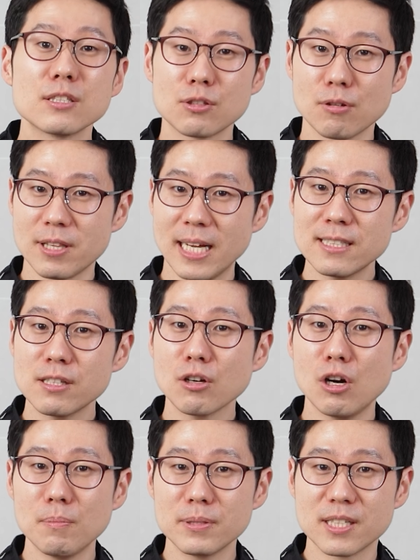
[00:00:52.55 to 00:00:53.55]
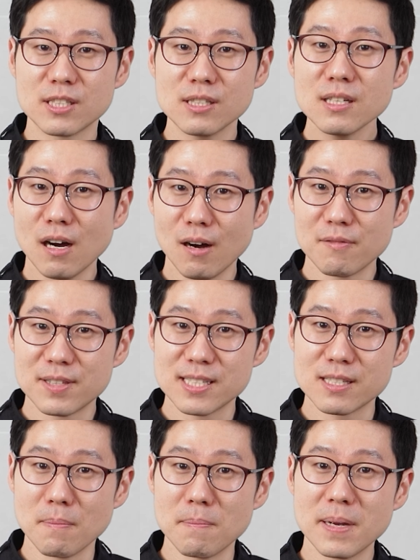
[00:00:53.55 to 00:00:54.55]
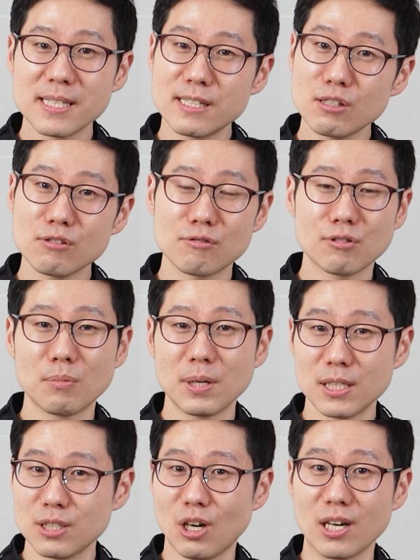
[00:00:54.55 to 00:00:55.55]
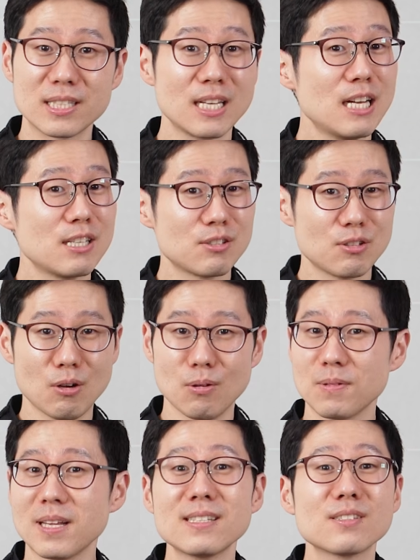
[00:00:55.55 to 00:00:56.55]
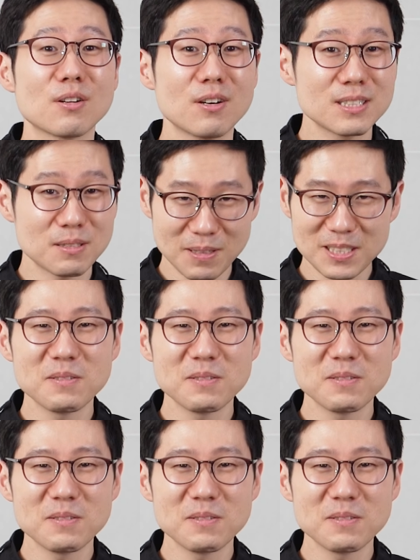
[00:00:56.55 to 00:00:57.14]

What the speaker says: So that's the composition of this amazing strawberry tart. So let's start right